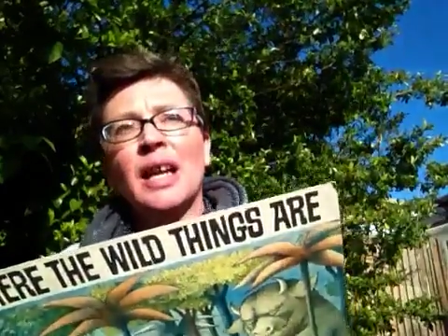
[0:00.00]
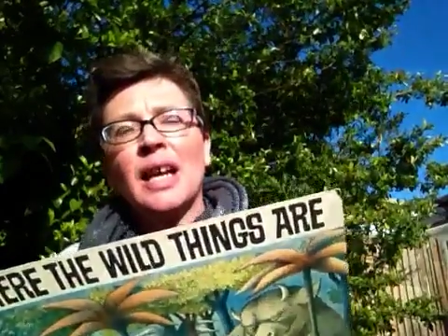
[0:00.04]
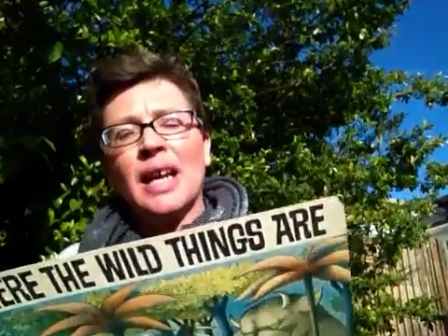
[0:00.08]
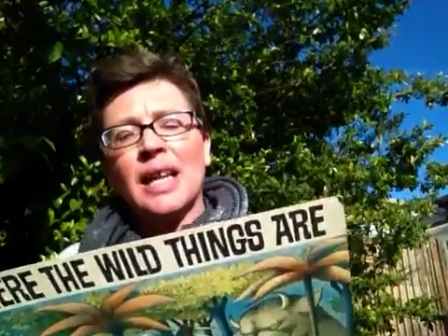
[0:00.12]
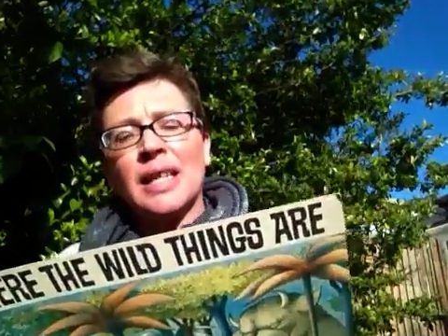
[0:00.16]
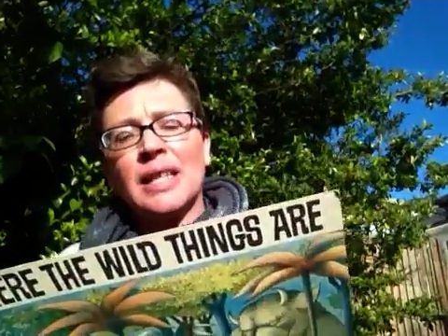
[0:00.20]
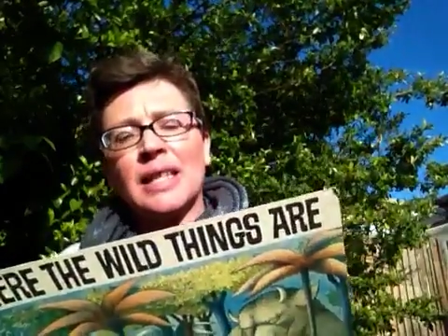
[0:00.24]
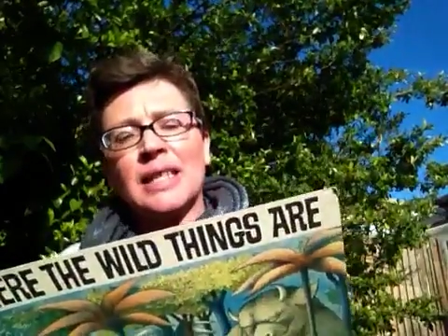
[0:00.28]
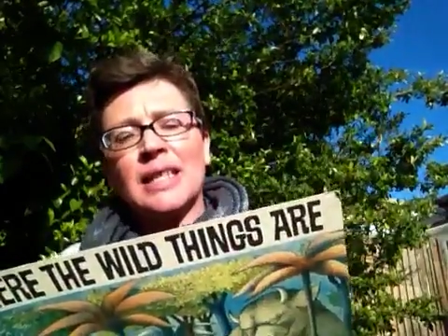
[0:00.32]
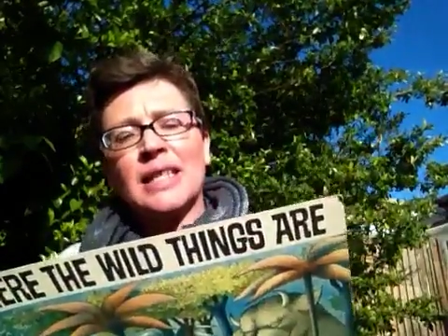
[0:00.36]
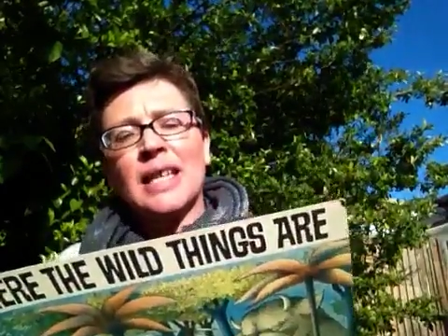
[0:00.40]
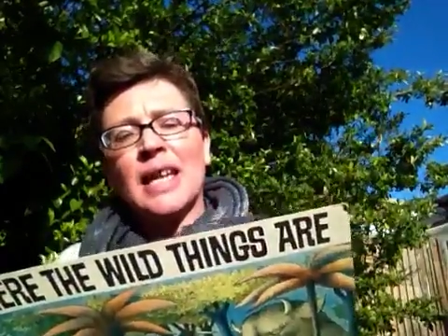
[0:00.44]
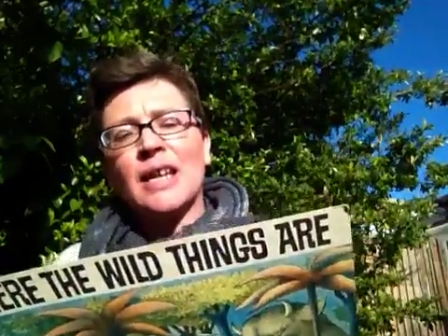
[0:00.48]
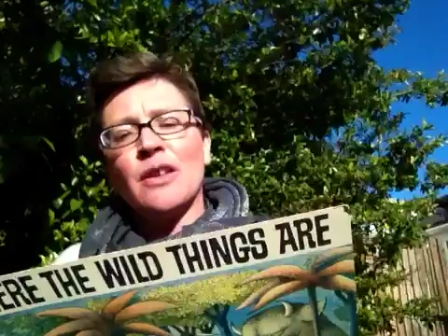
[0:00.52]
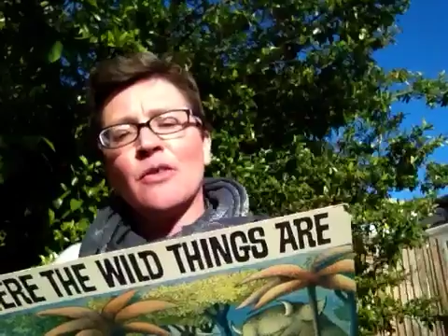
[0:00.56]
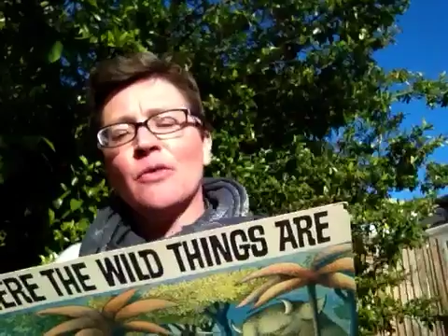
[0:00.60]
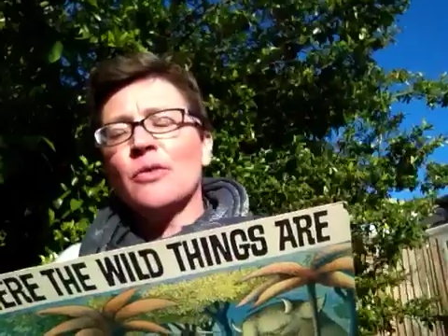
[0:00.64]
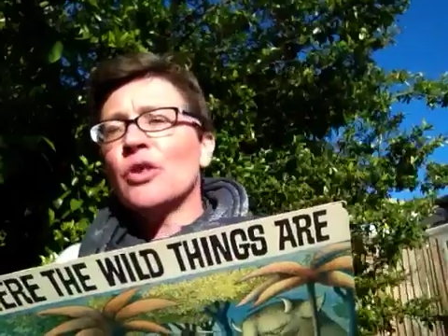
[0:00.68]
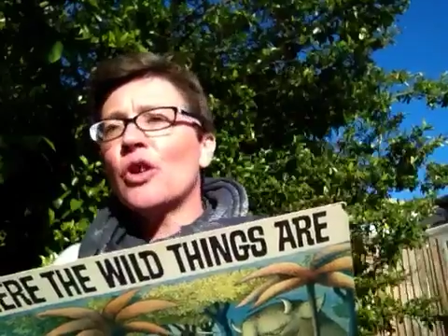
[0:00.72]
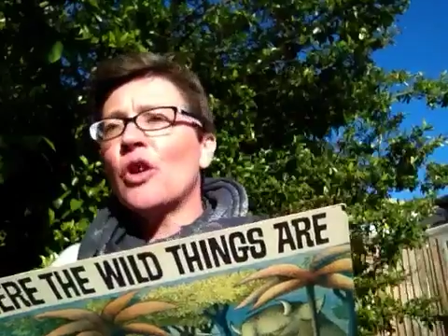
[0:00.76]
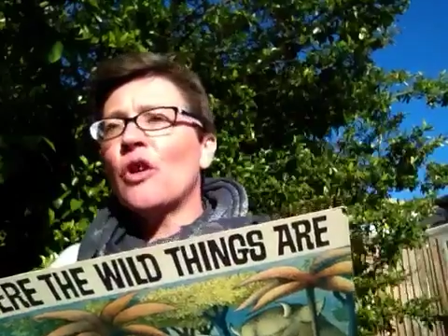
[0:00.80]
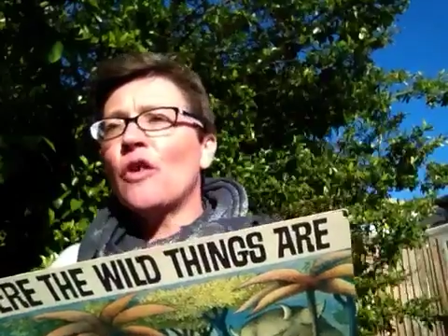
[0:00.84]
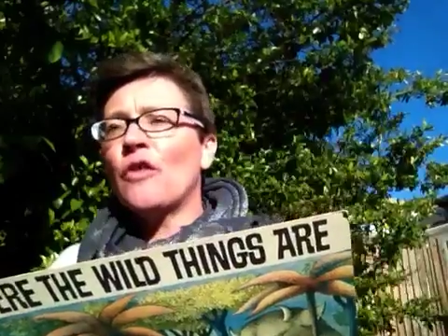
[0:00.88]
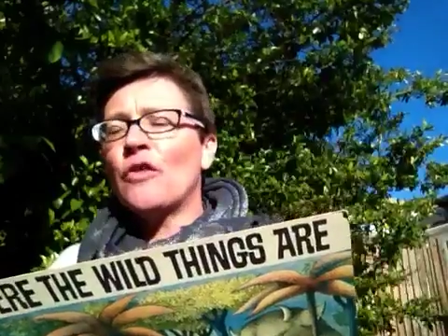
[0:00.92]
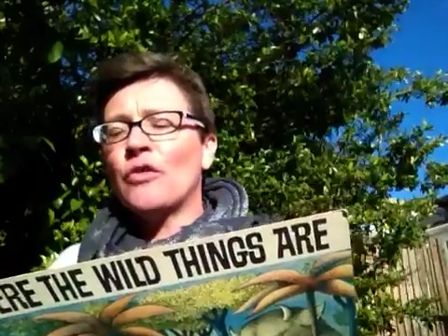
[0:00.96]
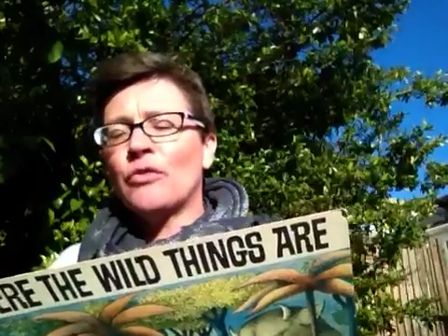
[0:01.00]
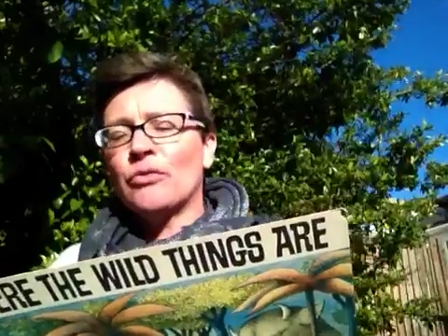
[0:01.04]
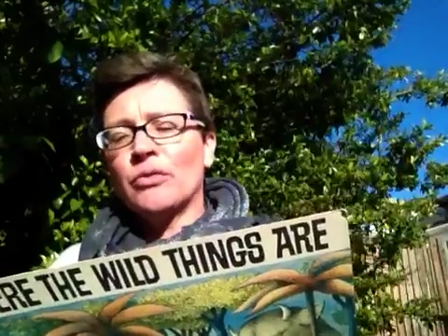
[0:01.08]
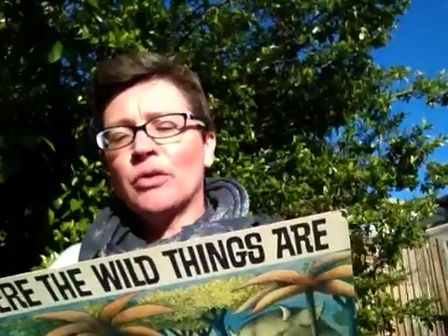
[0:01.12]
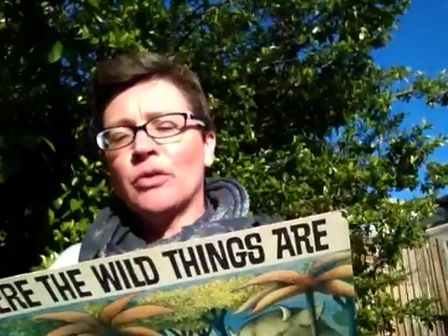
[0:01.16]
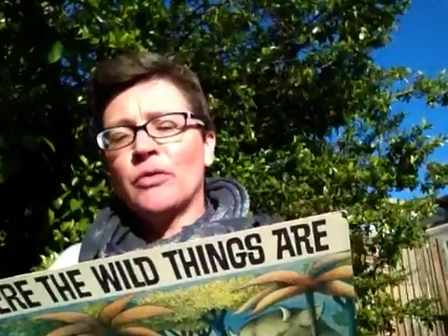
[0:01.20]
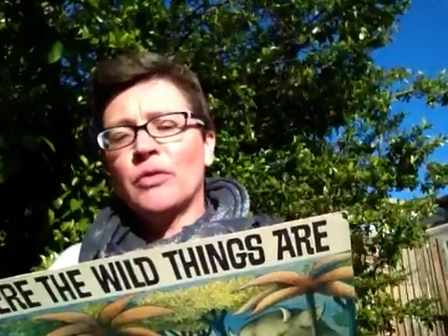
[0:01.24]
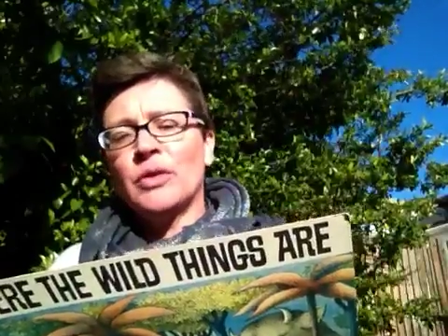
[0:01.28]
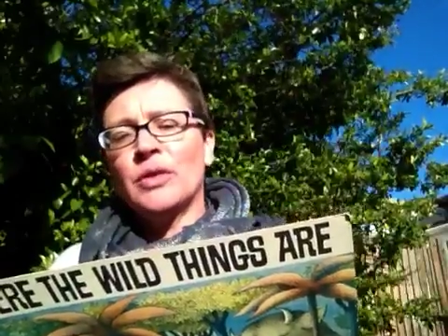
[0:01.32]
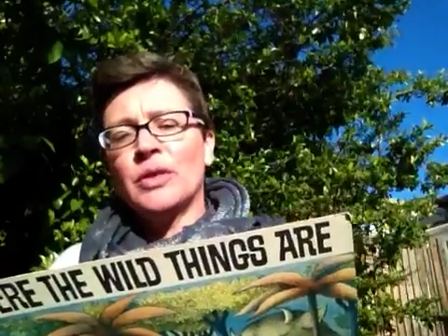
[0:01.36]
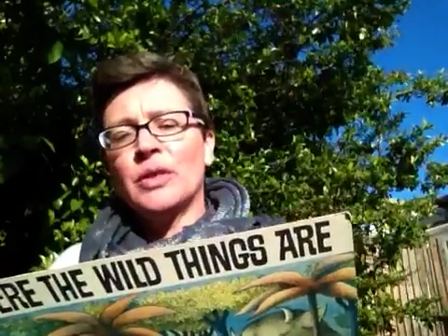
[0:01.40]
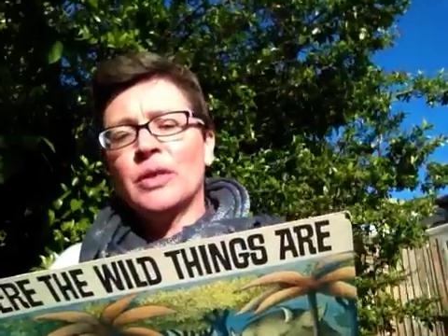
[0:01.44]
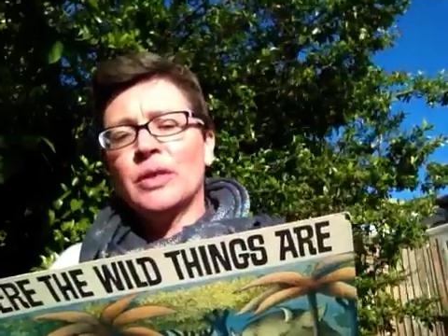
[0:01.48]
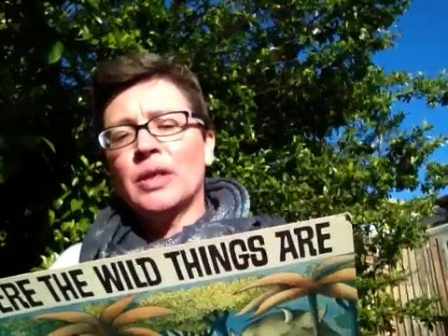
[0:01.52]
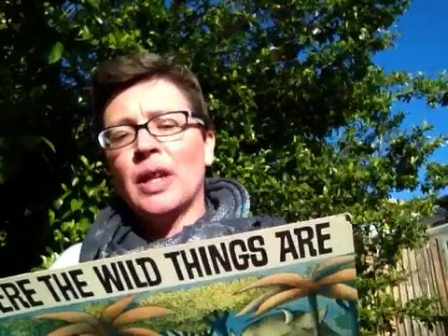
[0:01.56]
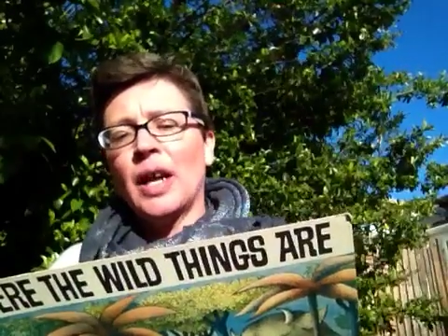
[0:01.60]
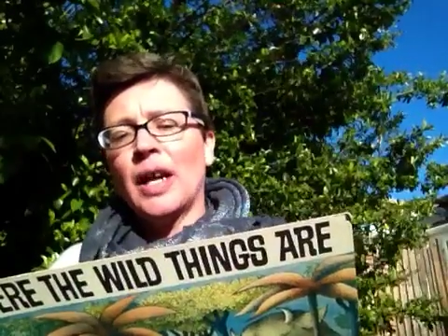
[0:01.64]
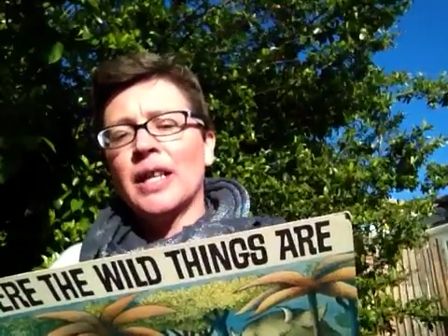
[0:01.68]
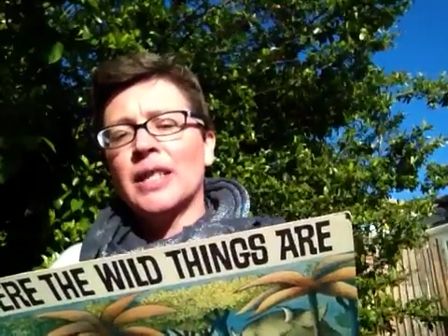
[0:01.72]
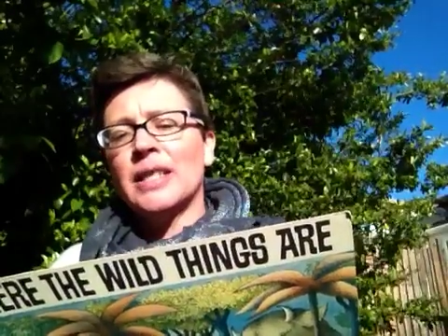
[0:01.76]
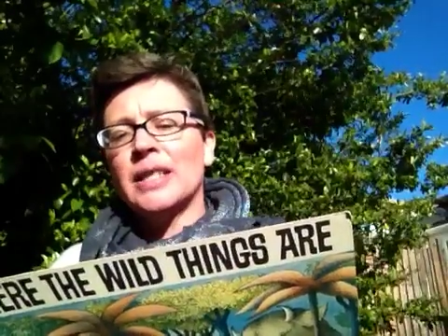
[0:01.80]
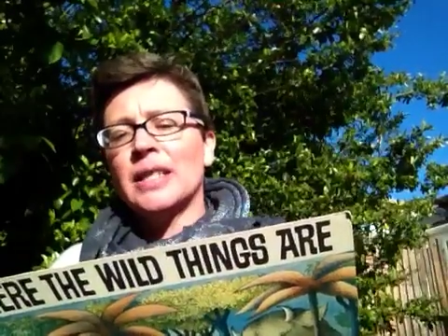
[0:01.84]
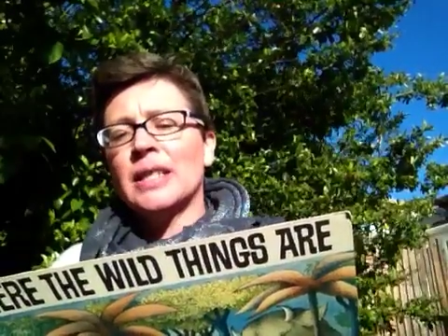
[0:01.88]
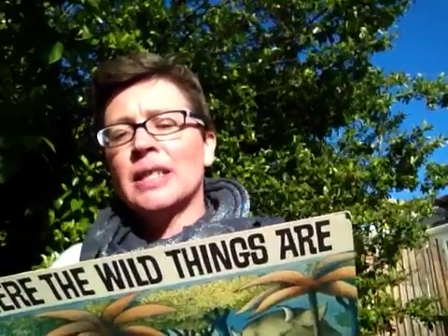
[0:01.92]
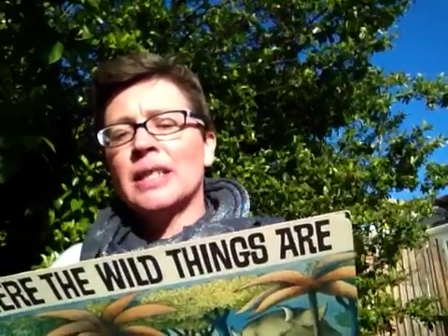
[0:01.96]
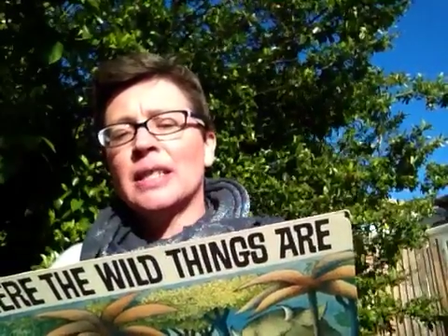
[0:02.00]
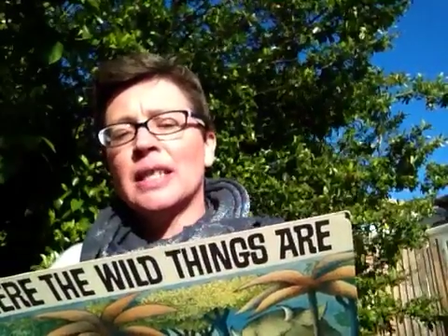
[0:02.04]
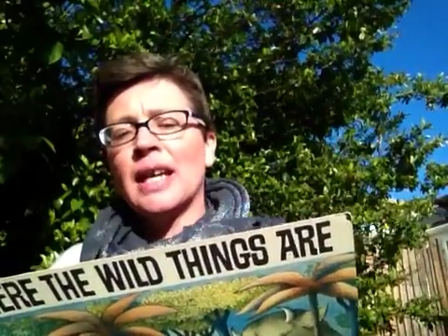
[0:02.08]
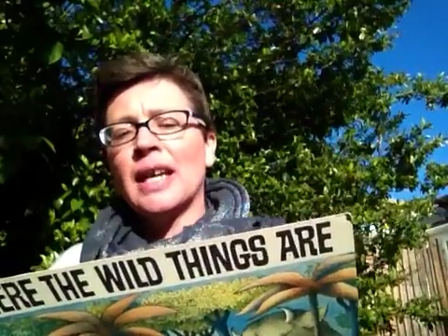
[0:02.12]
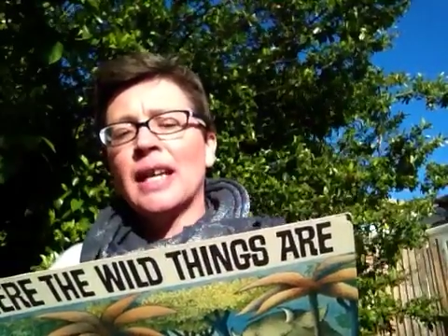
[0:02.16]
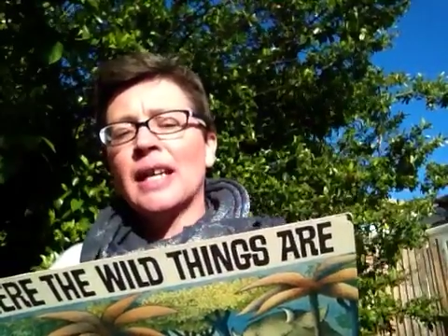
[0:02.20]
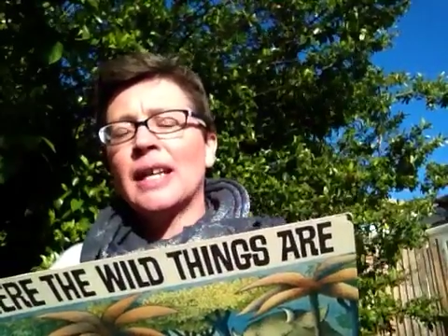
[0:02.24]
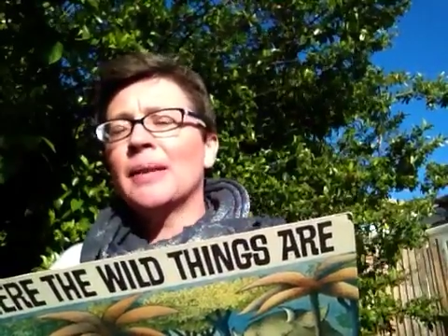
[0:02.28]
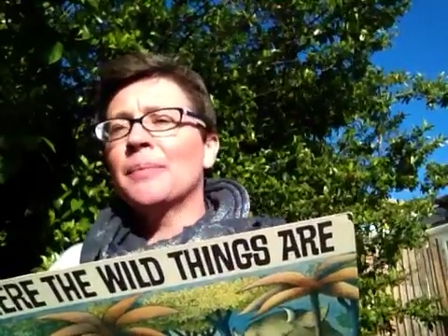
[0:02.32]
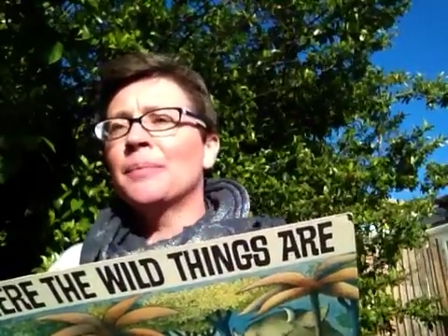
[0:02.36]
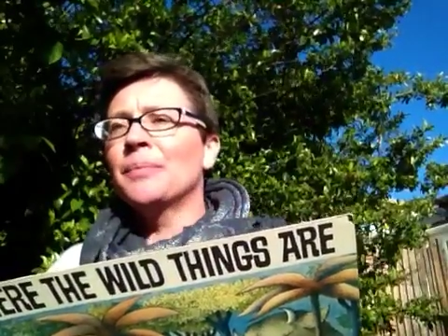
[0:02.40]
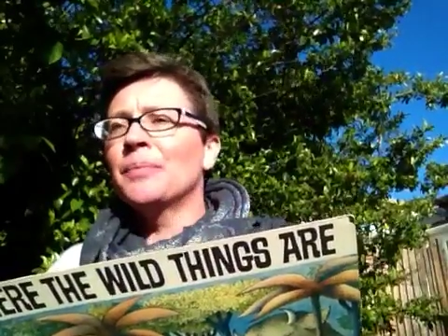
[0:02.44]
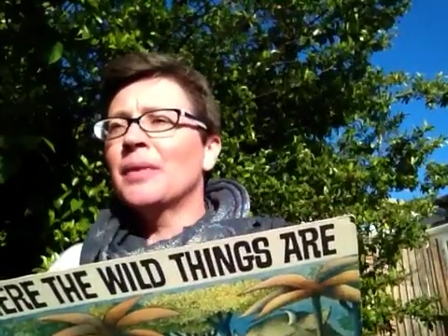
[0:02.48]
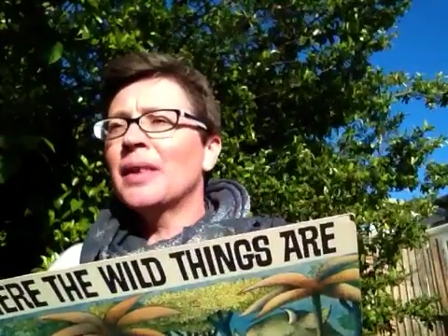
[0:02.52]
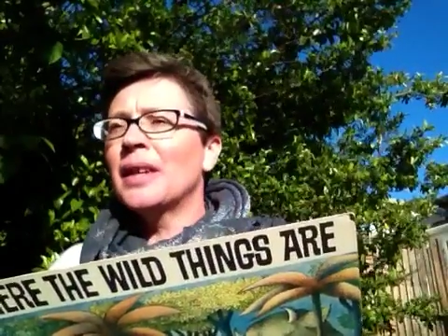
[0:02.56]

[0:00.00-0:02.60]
and sailed off through night and day,